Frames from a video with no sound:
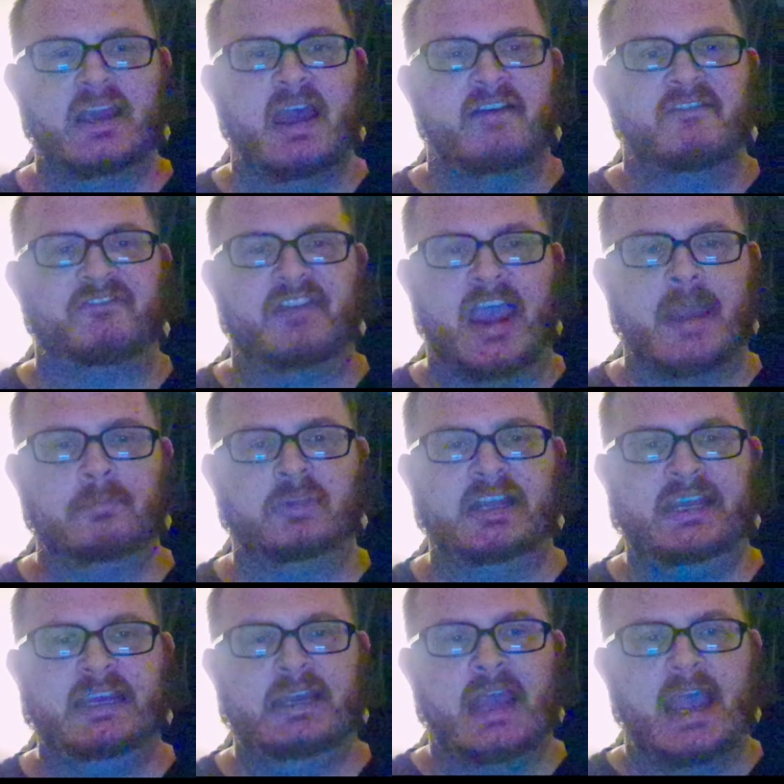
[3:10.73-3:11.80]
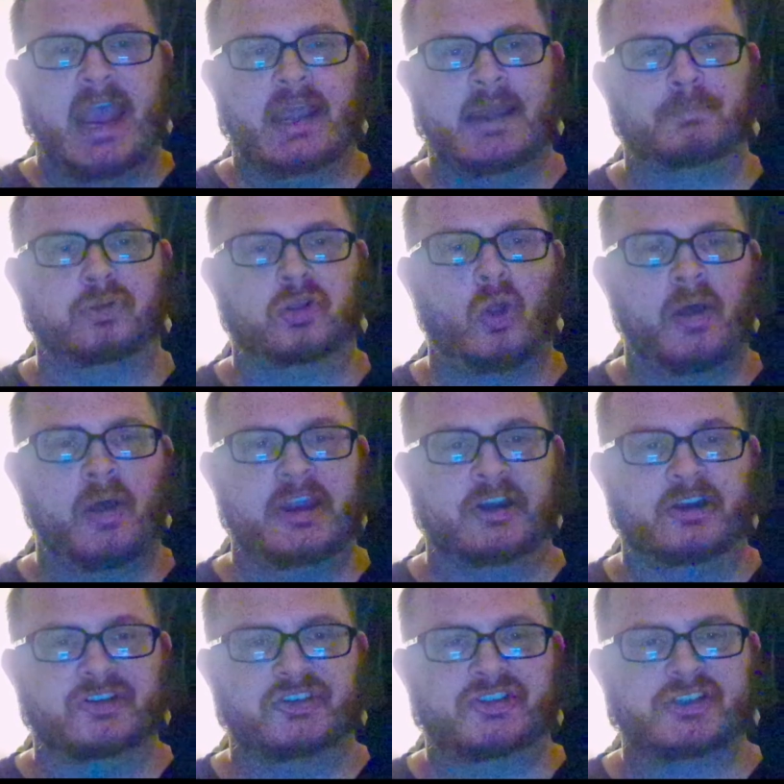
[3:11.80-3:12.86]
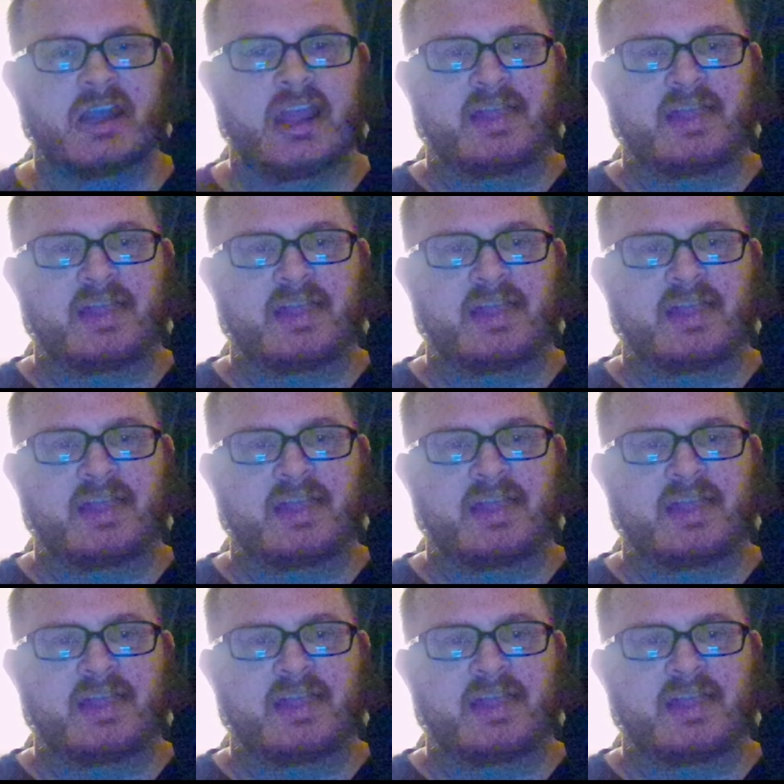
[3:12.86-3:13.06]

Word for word: family, and employers.